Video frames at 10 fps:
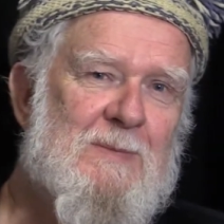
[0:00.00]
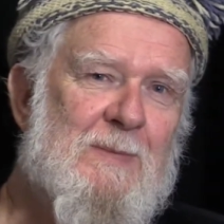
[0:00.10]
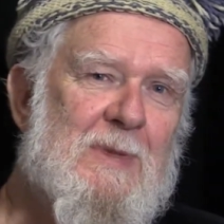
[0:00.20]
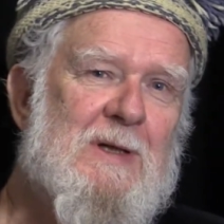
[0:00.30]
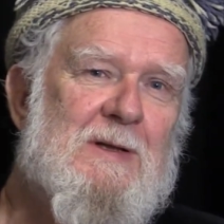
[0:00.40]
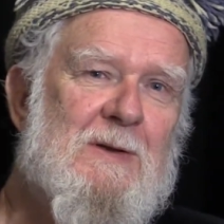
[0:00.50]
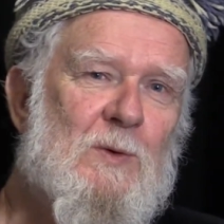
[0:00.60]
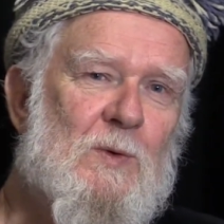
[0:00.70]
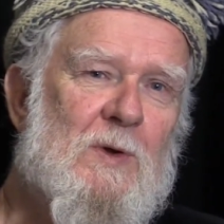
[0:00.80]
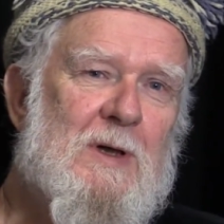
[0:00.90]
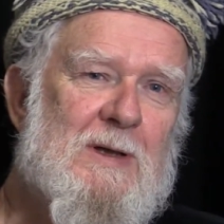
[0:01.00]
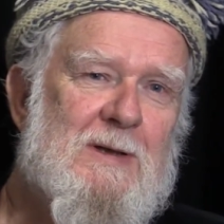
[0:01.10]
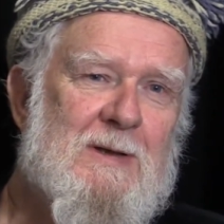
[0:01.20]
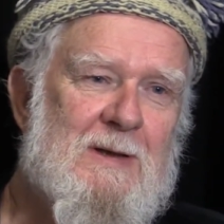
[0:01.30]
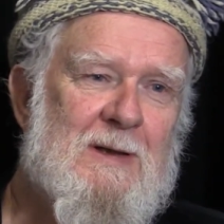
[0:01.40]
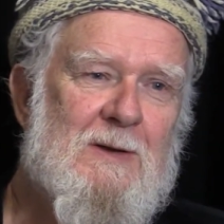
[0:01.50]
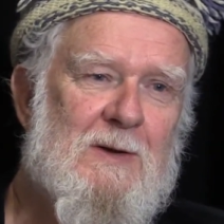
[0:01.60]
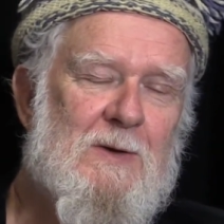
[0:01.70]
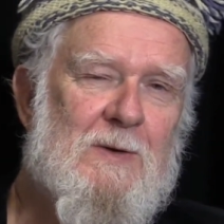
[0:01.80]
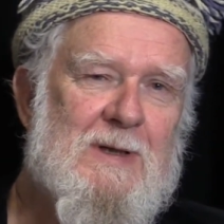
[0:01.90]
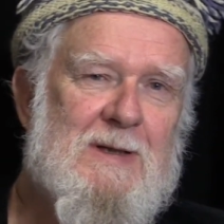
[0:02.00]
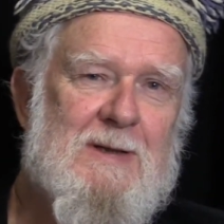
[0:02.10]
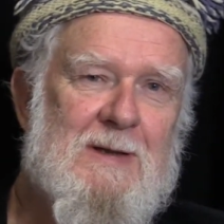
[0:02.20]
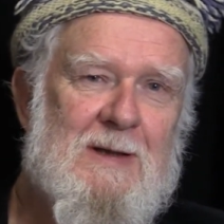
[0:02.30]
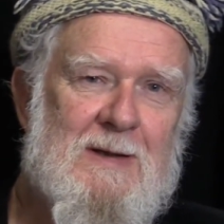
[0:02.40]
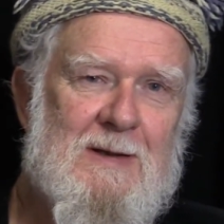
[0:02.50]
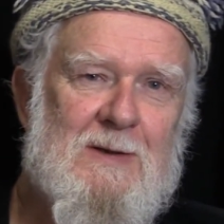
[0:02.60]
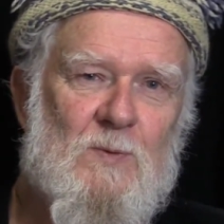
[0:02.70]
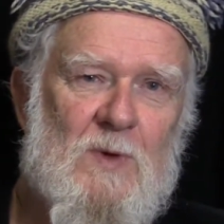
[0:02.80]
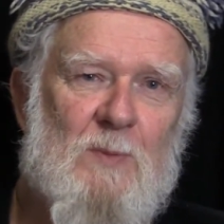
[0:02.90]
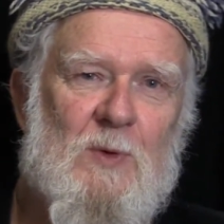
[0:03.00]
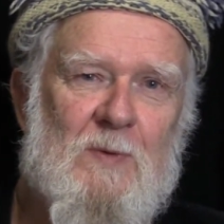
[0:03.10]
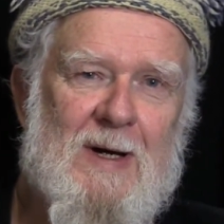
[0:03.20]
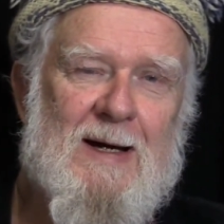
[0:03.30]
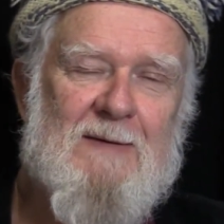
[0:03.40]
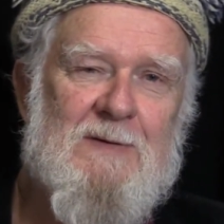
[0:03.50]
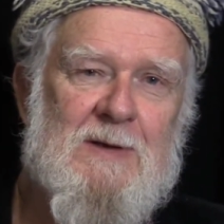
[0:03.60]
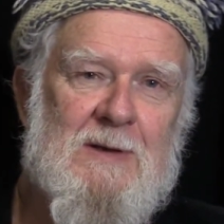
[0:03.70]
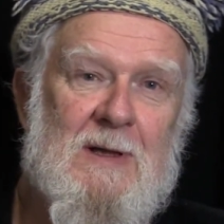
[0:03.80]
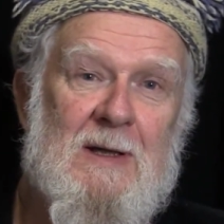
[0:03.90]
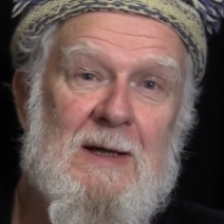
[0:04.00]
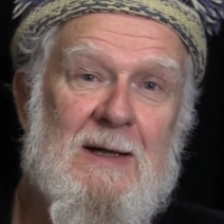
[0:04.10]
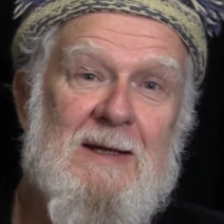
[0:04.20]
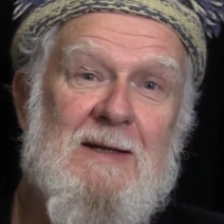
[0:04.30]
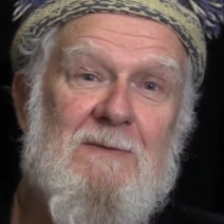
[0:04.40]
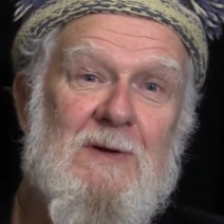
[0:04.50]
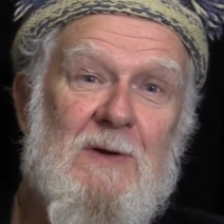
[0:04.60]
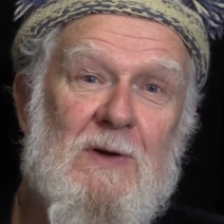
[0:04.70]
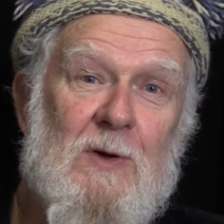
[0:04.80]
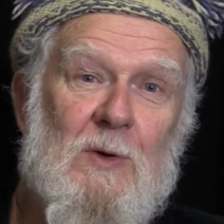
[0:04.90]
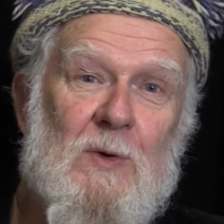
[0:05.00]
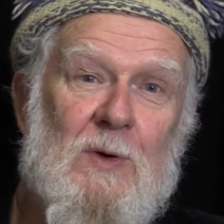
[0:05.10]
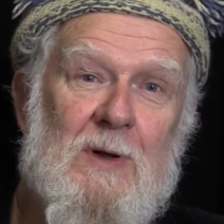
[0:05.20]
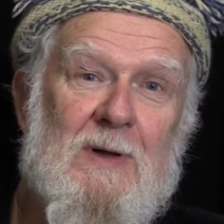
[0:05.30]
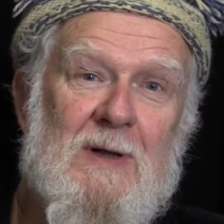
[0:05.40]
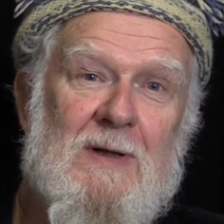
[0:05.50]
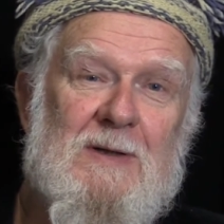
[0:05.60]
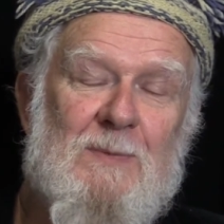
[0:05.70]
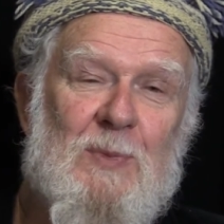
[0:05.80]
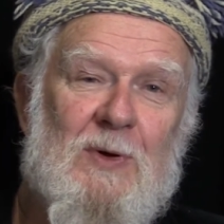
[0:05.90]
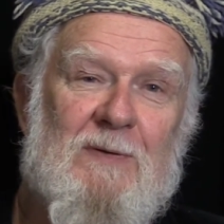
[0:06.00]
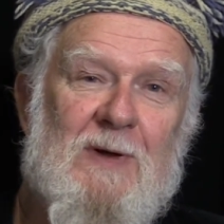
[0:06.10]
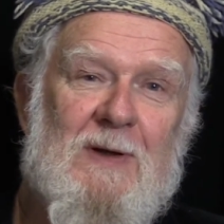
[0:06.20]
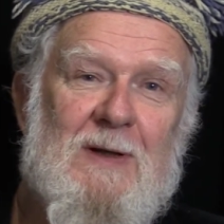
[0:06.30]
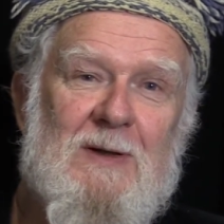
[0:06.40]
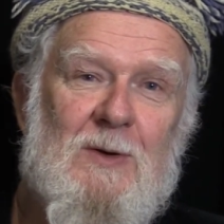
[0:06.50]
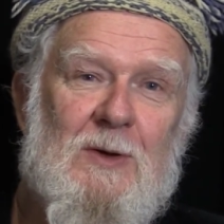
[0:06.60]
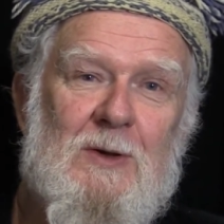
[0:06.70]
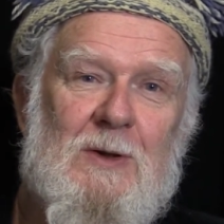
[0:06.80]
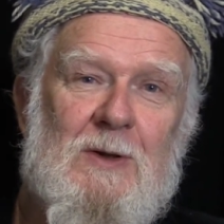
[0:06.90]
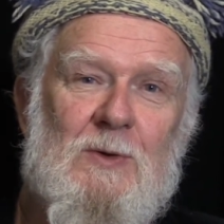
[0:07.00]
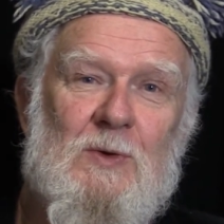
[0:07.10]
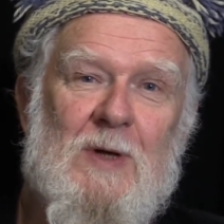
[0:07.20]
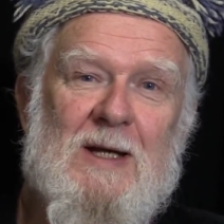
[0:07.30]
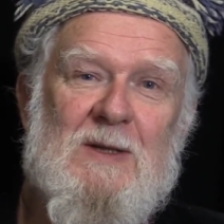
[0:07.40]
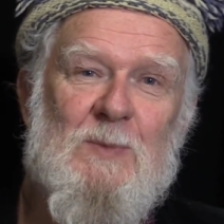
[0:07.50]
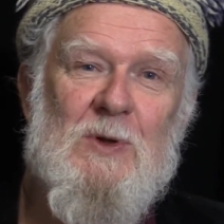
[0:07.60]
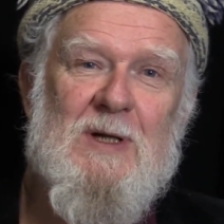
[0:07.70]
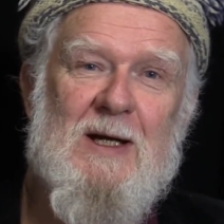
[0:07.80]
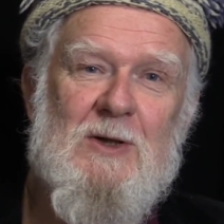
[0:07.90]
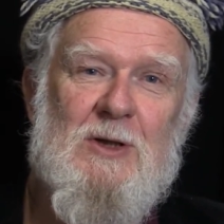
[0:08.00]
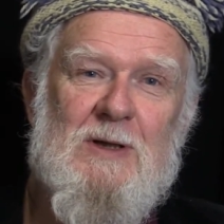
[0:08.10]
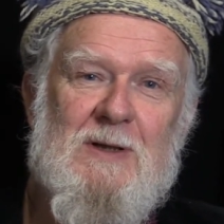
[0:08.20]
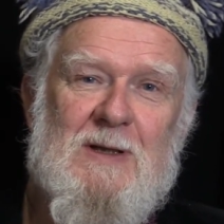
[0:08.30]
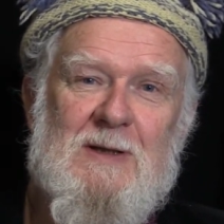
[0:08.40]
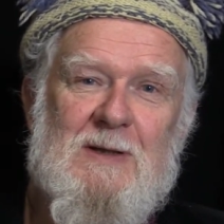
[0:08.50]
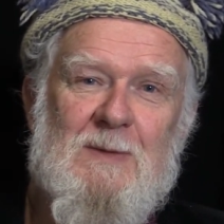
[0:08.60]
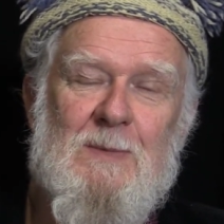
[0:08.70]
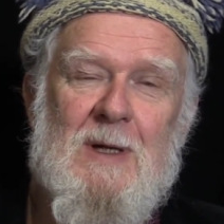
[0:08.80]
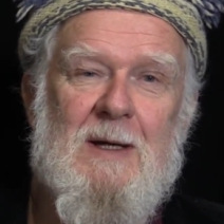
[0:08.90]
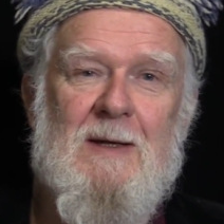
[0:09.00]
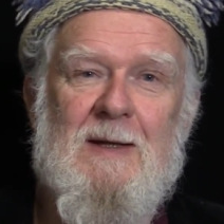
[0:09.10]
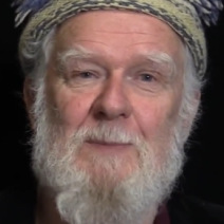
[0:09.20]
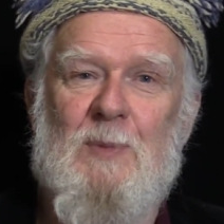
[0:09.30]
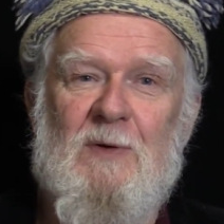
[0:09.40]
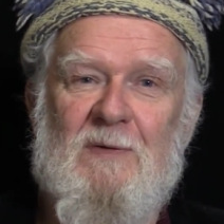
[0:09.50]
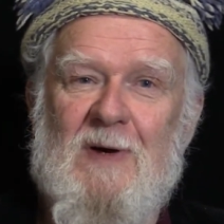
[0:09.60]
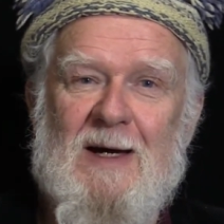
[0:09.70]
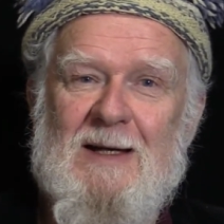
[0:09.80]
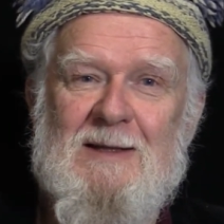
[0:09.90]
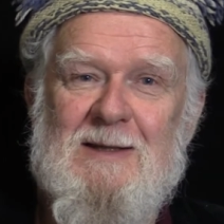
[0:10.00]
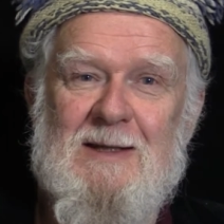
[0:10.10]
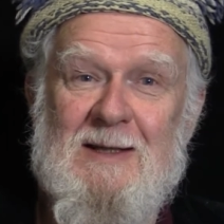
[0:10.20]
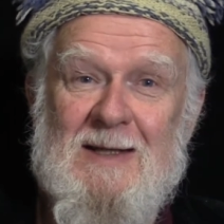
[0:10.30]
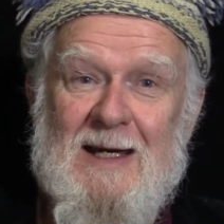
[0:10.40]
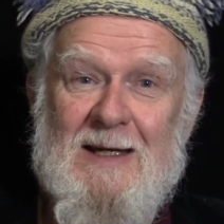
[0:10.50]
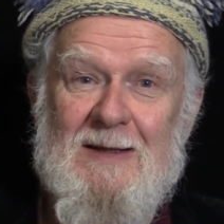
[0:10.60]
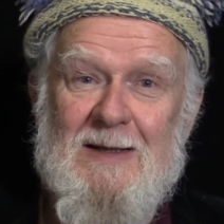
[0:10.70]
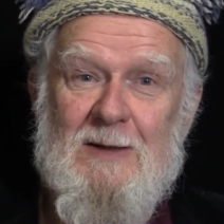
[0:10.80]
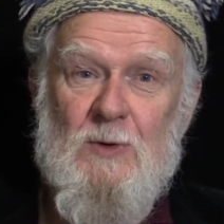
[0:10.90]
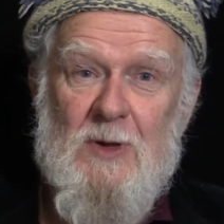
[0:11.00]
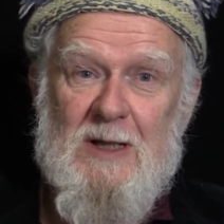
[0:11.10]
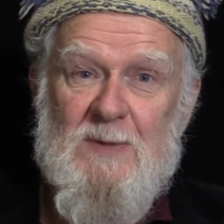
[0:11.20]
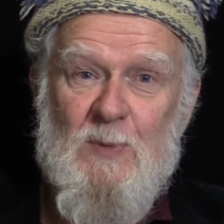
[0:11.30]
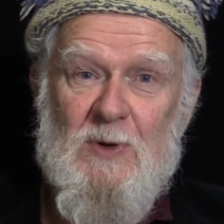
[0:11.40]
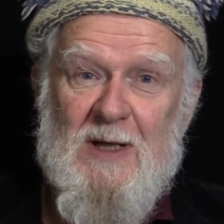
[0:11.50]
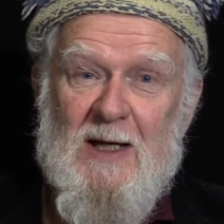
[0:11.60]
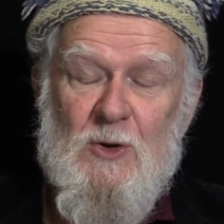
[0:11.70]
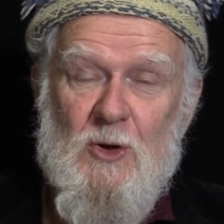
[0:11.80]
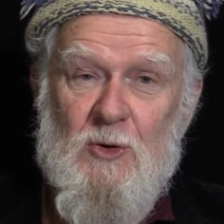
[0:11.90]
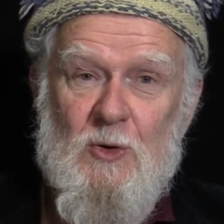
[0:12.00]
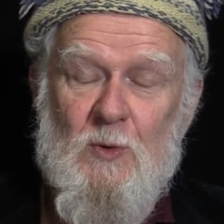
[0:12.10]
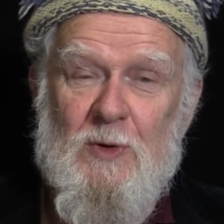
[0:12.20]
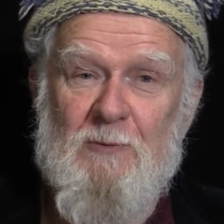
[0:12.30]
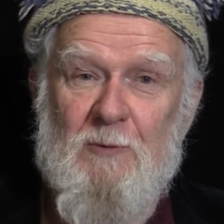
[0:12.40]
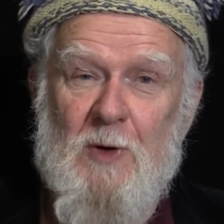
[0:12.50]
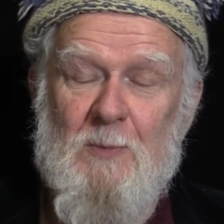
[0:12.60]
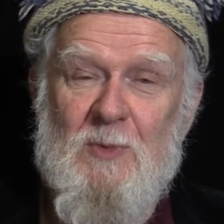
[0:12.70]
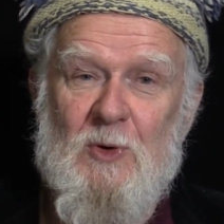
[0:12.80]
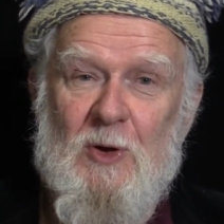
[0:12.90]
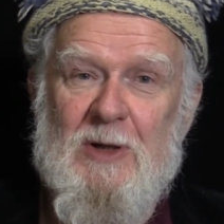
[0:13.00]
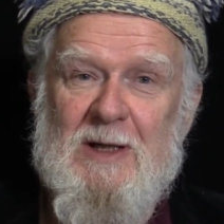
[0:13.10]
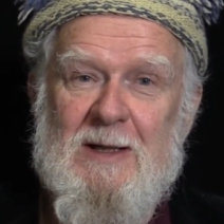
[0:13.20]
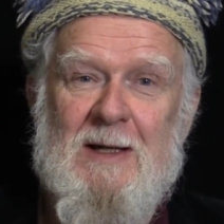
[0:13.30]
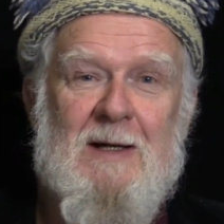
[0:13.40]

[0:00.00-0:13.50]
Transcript: must cross into Greece in these rubber rafts, even though there is a perfectly good transportation system that provides daily transportation to and from Turkey